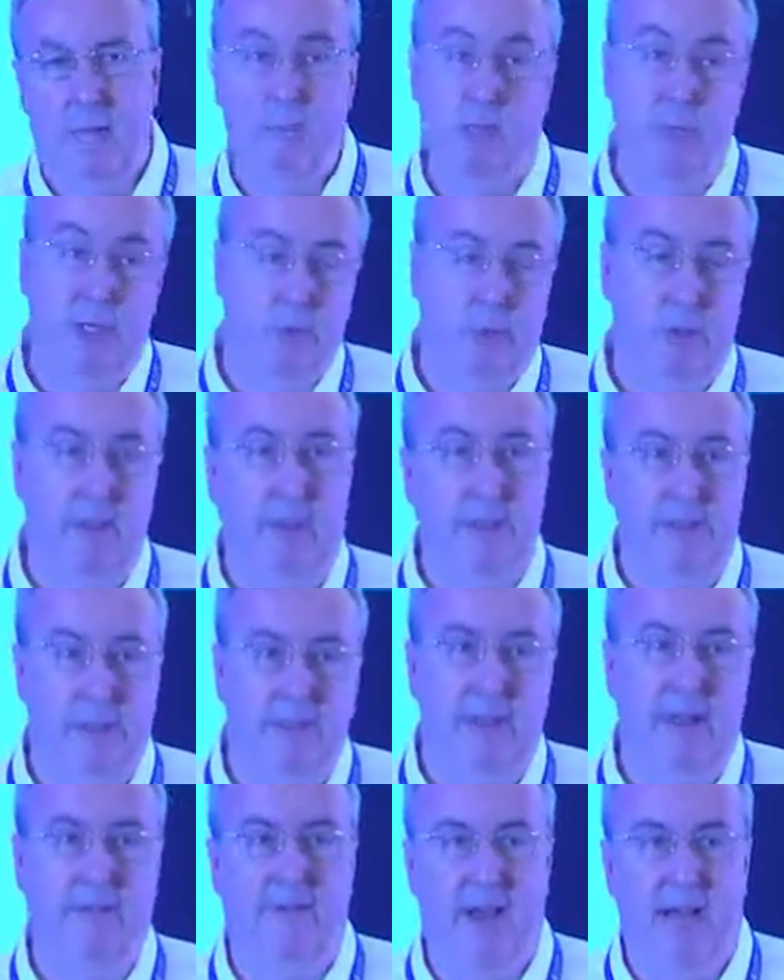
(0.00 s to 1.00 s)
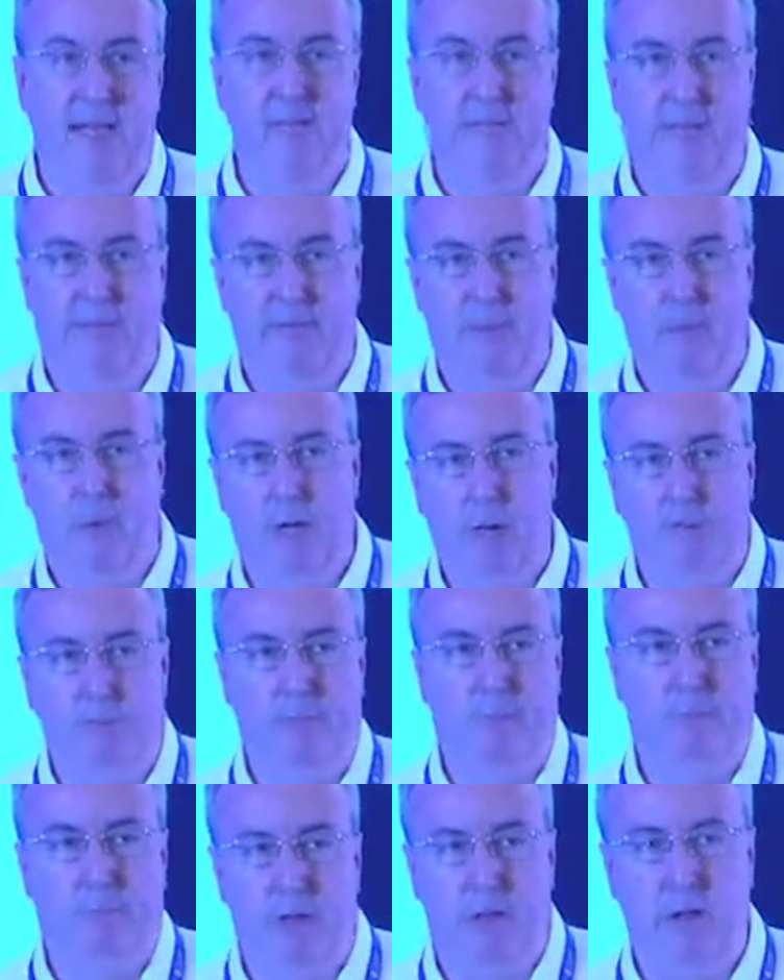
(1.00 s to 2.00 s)
which will also be affected if the world
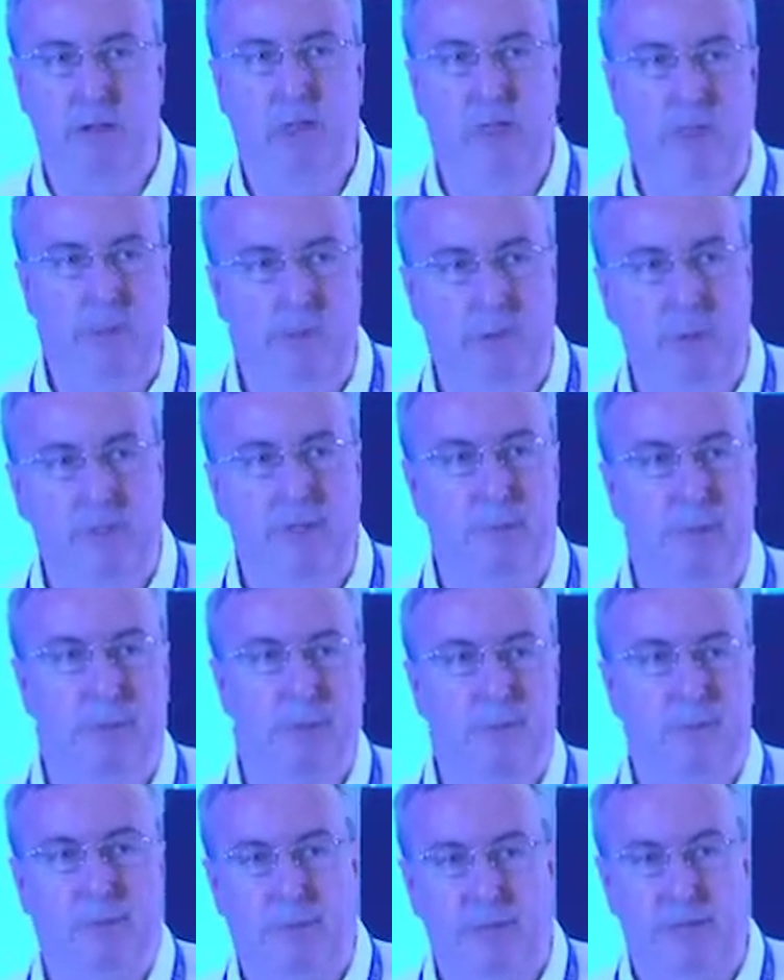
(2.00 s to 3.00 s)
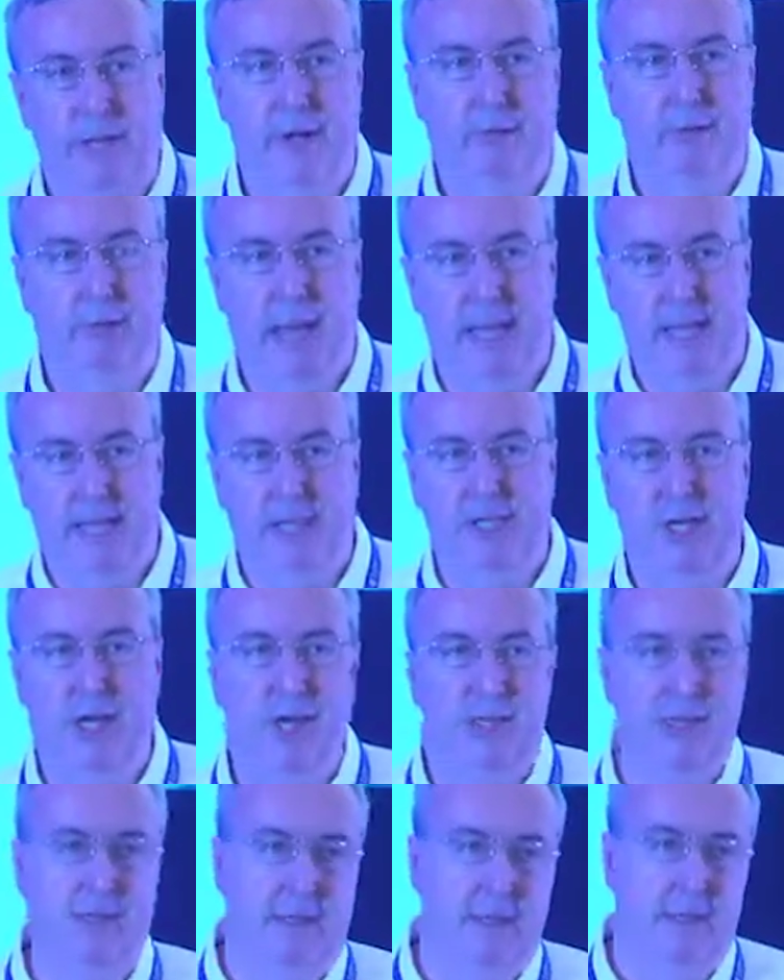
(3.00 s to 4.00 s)
responds and moves more to renewable
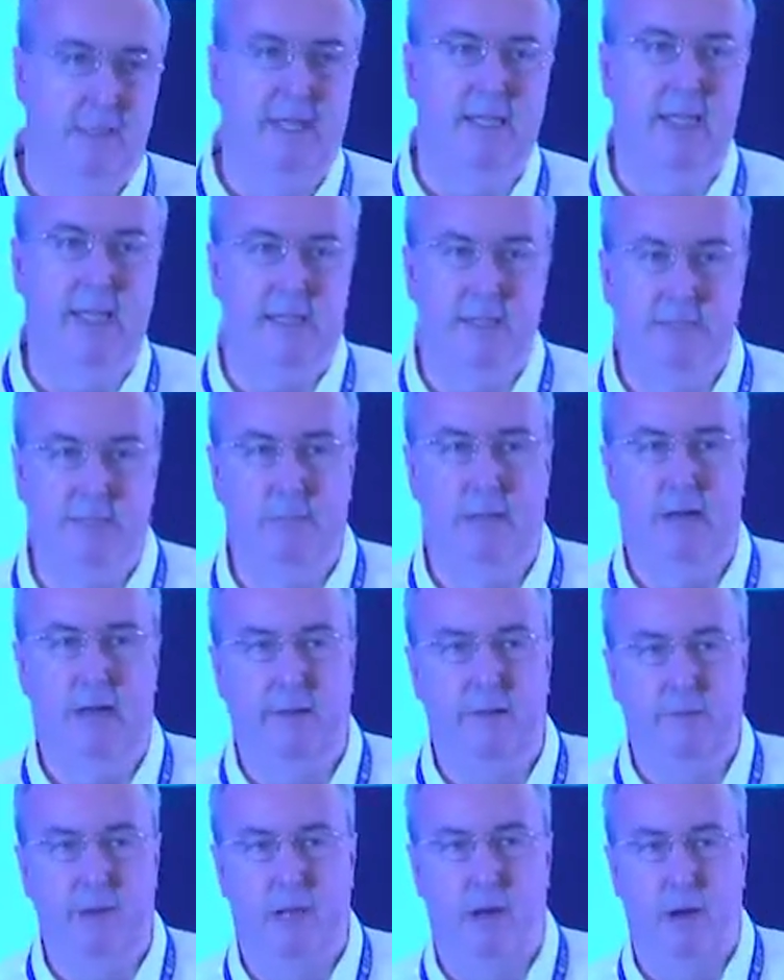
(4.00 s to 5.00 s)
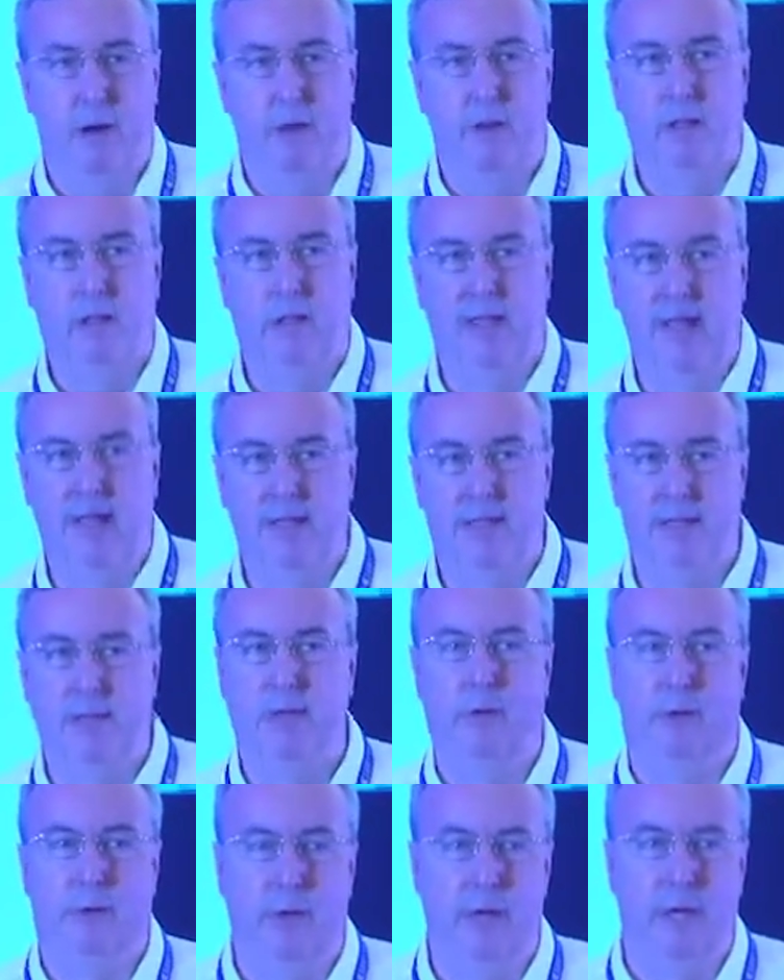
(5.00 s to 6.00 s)
energy, and so there's less demand for coal and gas
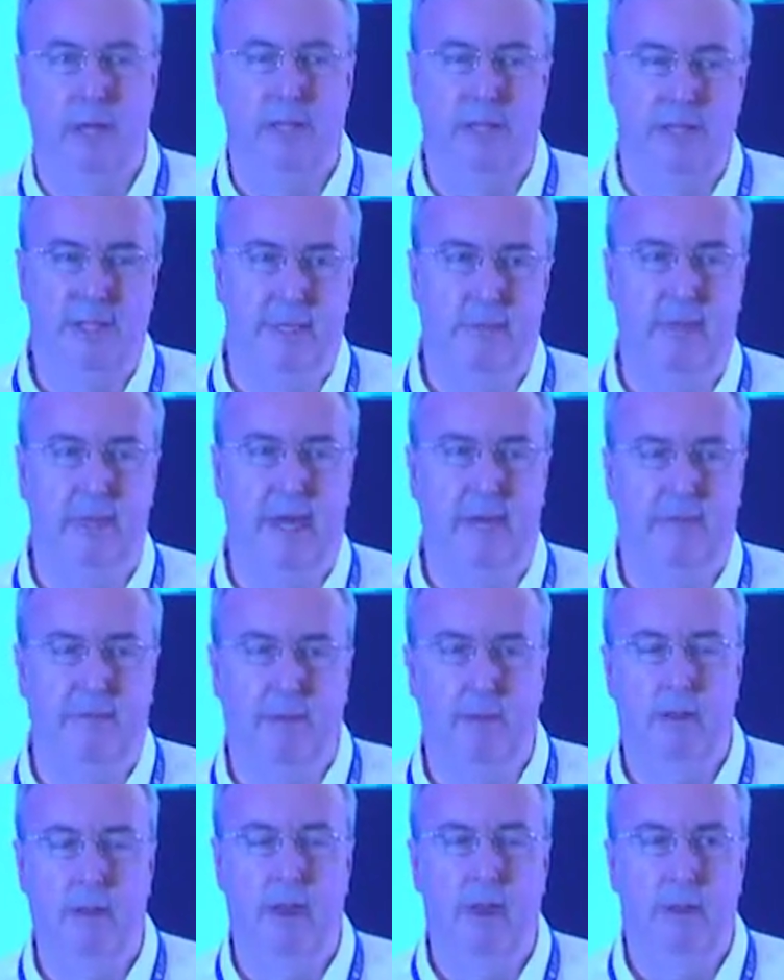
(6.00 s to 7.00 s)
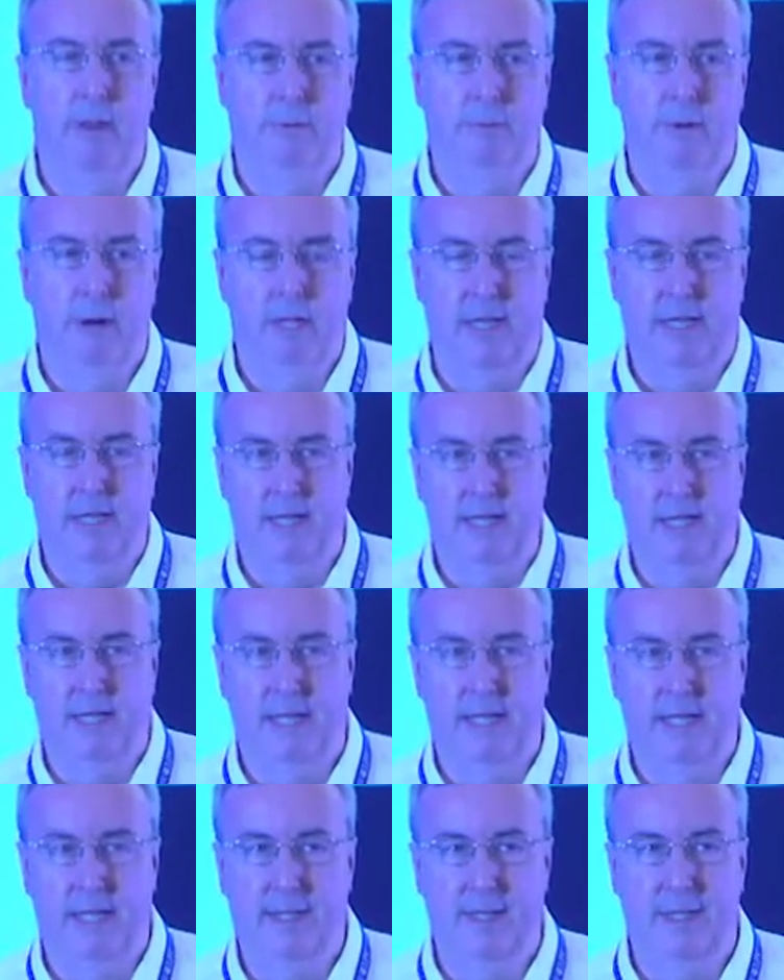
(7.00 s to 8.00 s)
and oil and some of the other products
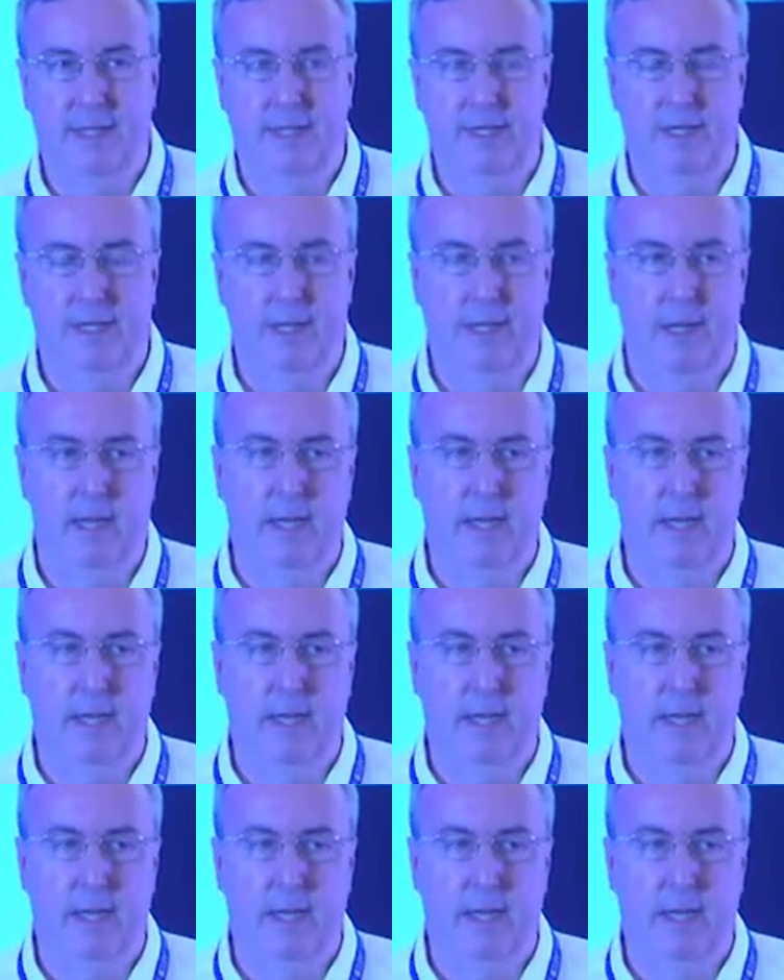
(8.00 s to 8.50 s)
that Indonesia